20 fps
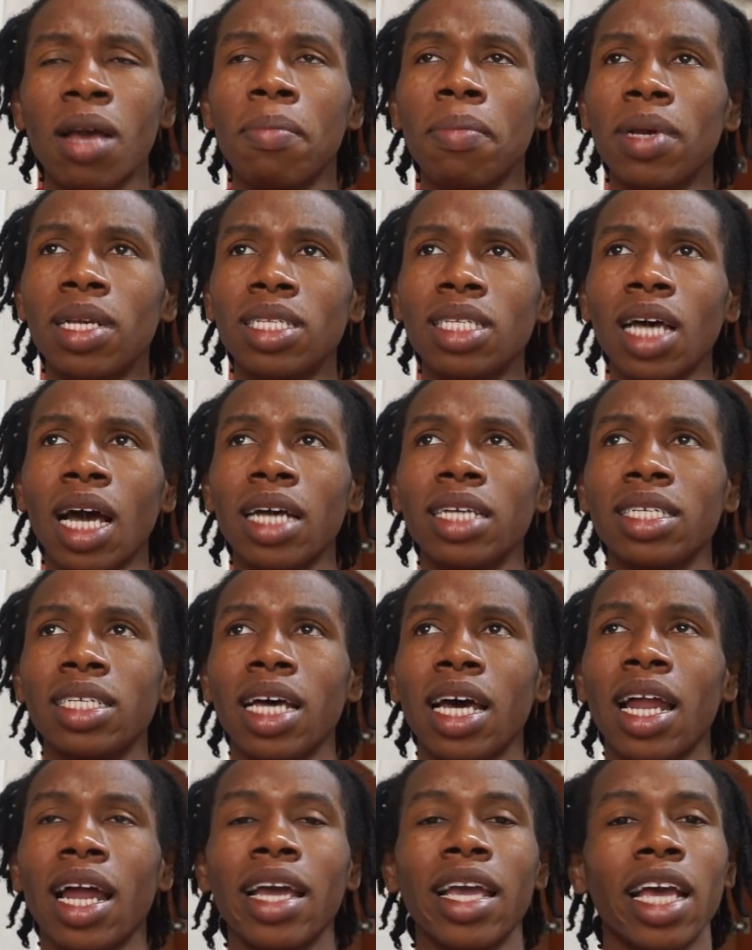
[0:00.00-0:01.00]
besides
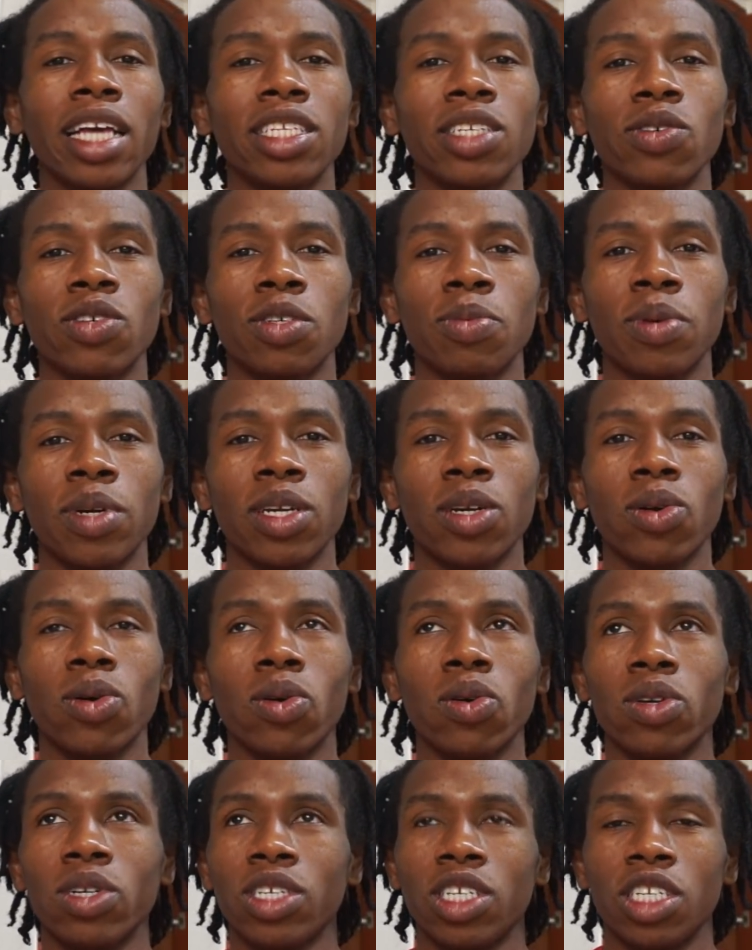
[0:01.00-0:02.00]
that, I guess it was pretty
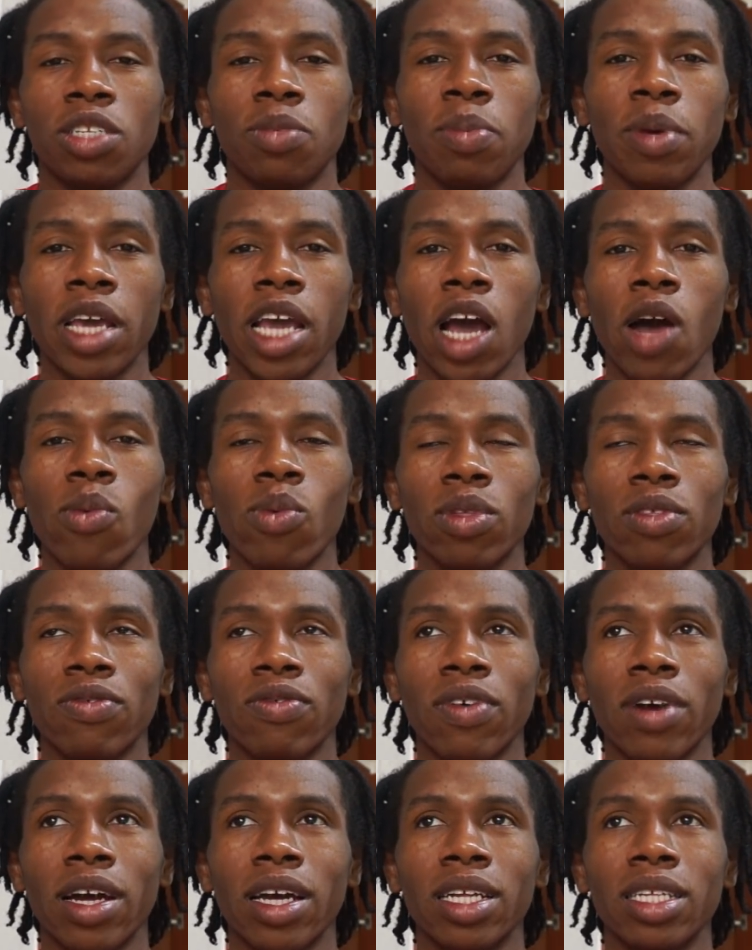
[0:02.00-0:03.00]
cool to just be out with
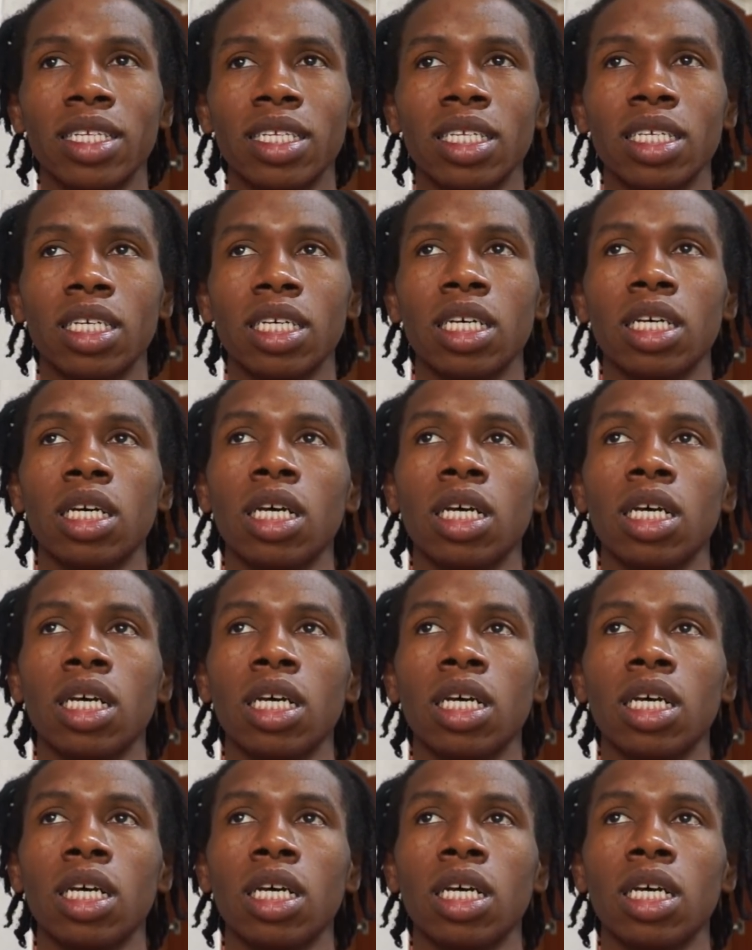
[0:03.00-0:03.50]
friends.